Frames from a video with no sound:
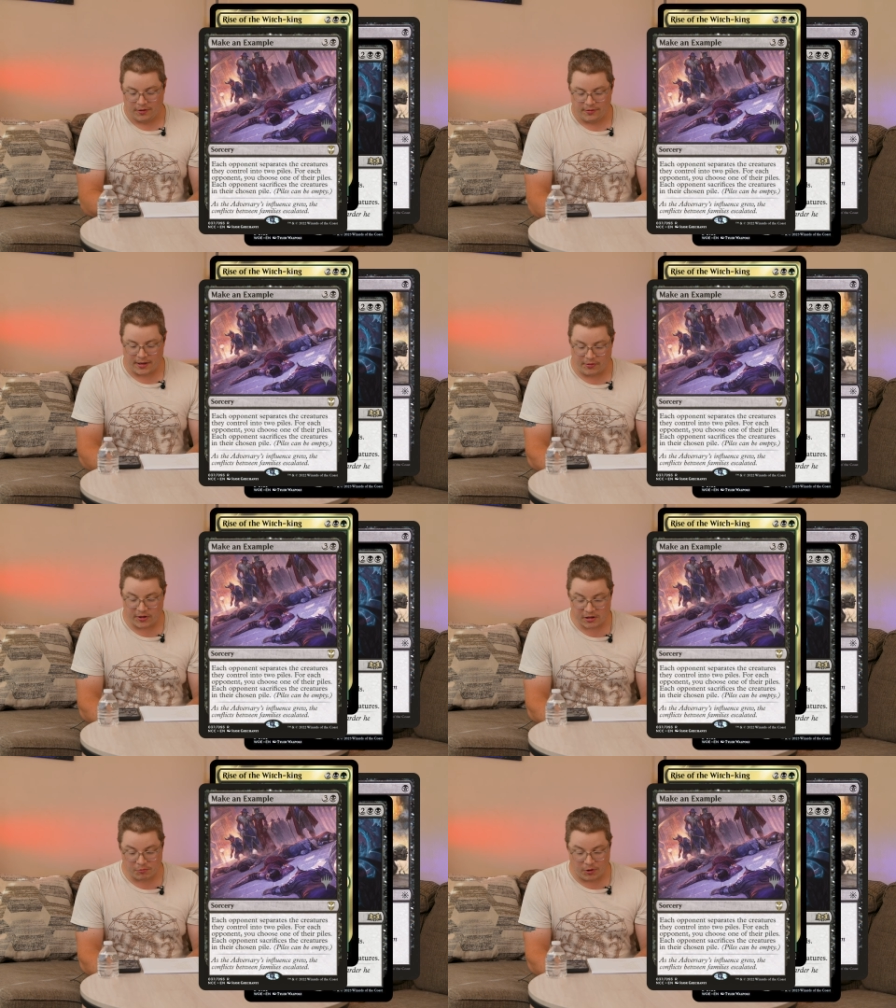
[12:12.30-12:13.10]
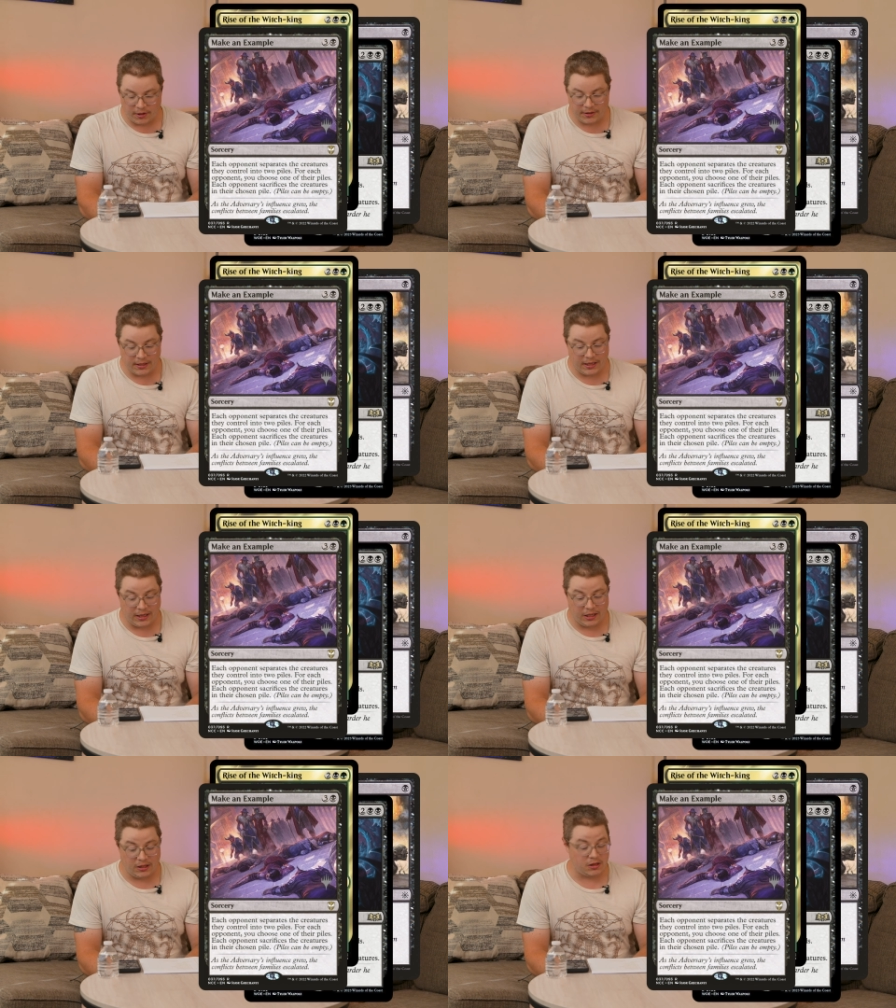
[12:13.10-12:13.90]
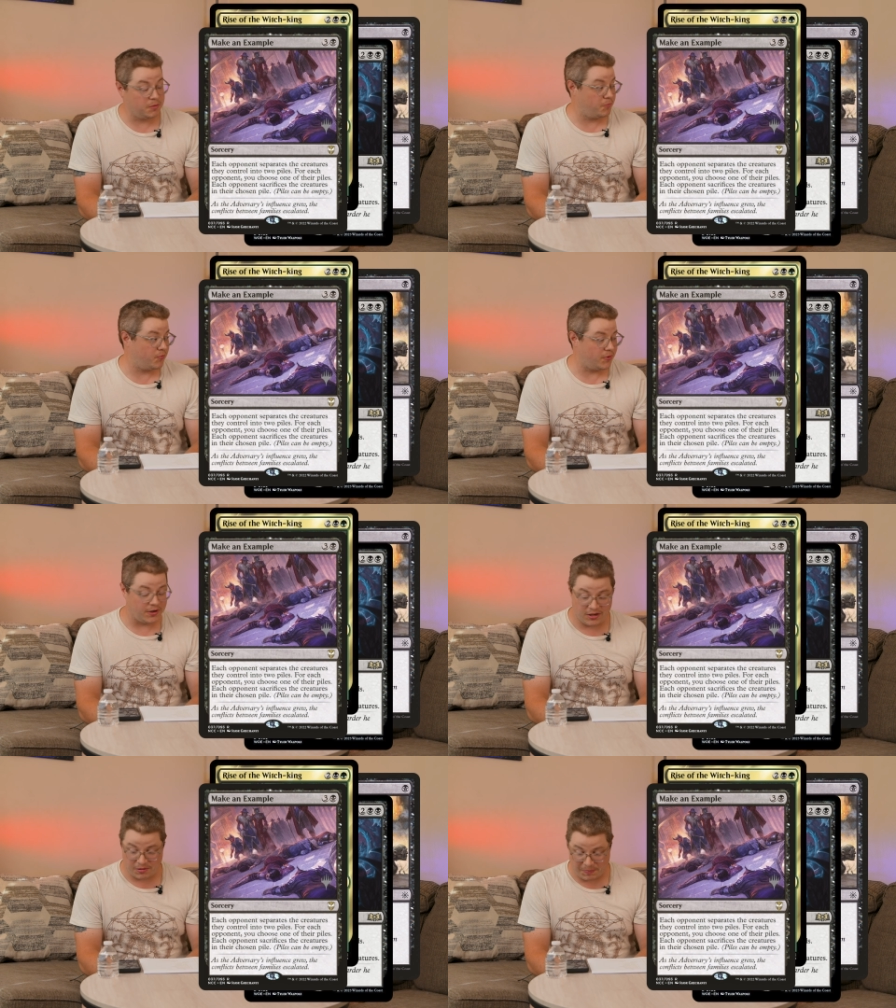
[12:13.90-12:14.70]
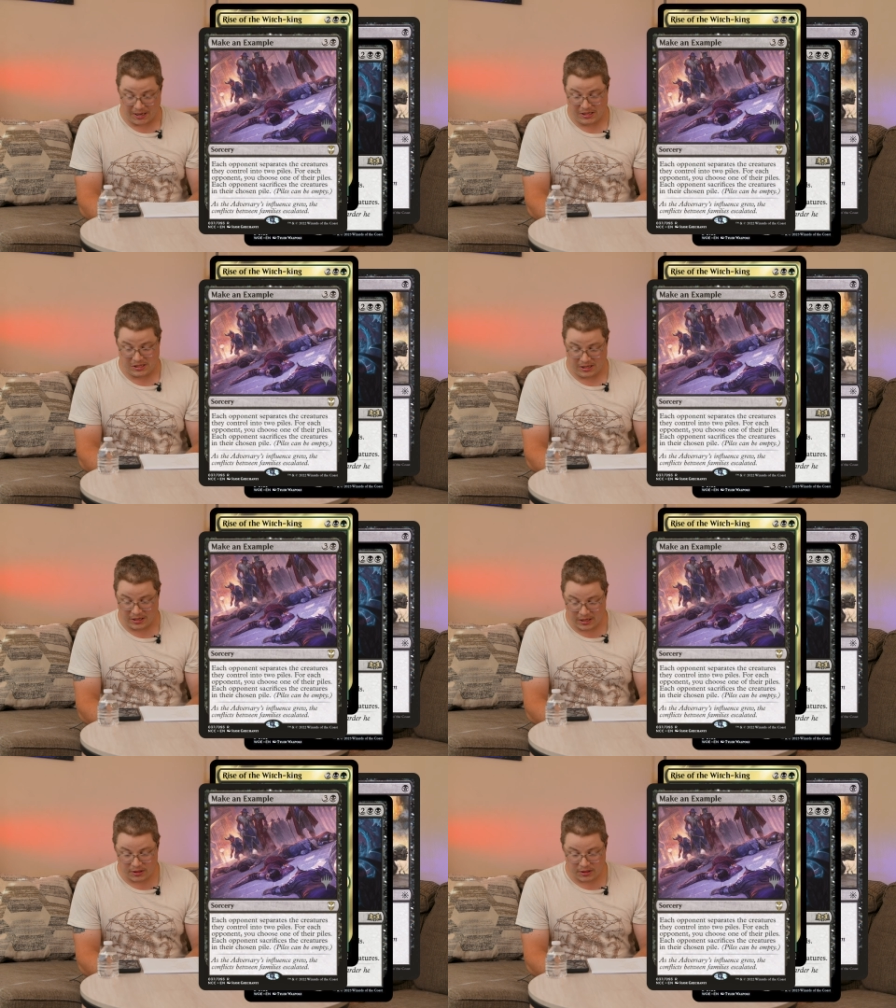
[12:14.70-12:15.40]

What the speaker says: Now this one is pretty spicy.